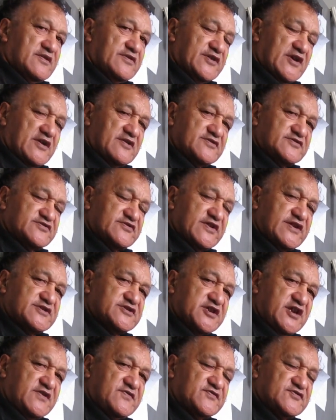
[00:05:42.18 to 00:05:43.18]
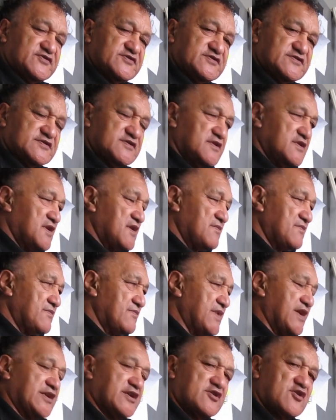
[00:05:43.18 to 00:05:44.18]
Those three chiefs
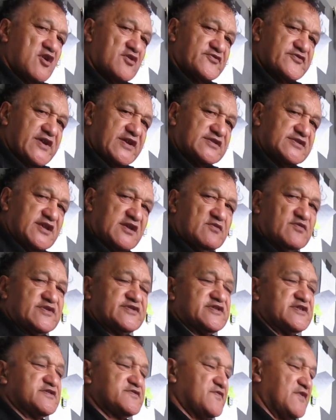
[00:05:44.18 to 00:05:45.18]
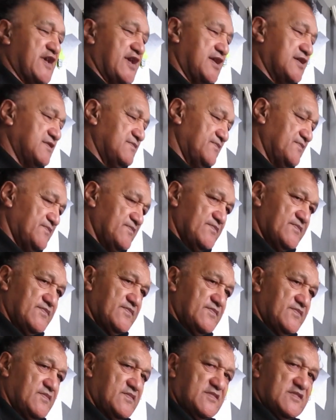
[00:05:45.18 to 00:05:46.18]
made a contract deal with this flag,
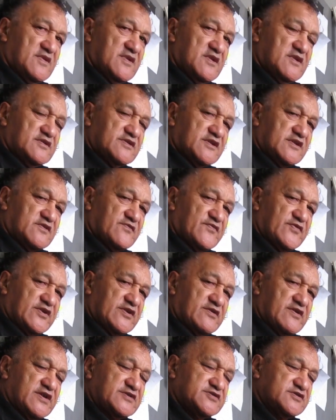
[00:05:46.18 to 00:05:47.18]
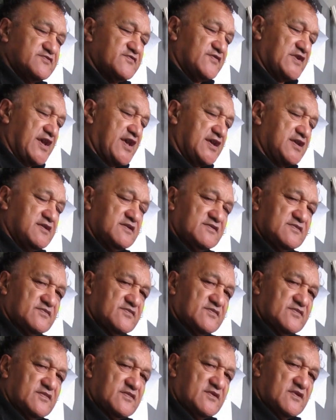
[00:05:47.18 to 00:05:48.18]
the Confederation flag
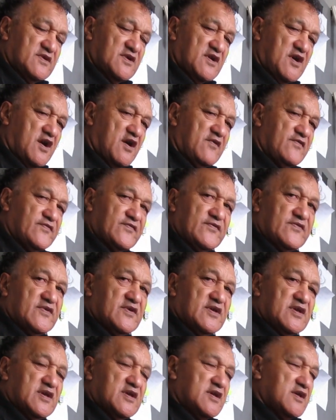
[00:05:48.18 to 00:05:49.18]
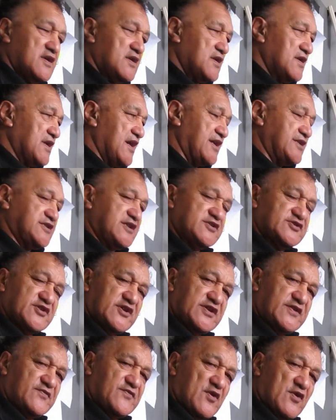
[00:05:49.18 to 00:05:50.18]
of
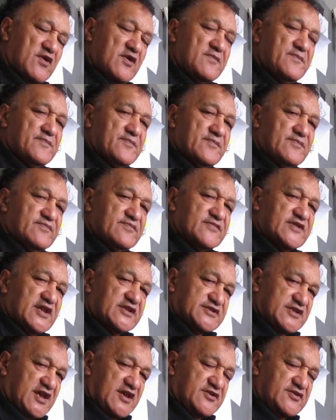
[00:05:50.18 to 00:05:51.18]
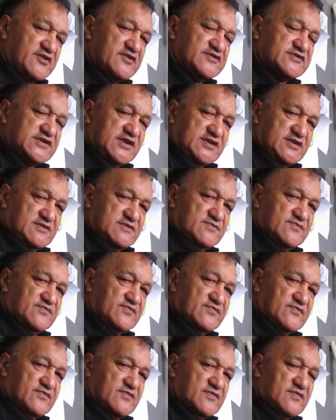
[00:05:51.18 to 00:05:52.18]
1834 that they're using
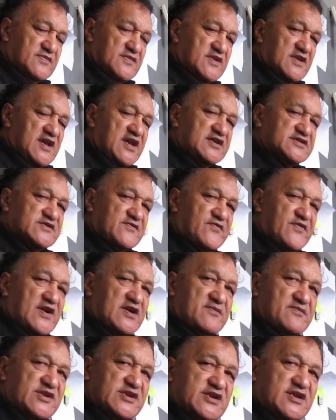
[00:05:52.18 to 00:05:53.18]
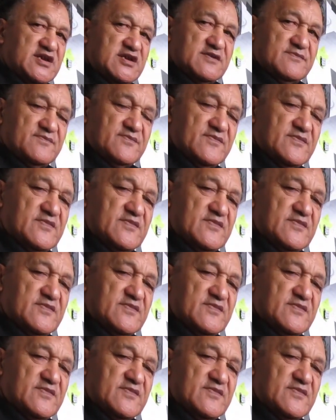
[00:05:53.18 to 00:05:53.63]
as a whakamininga,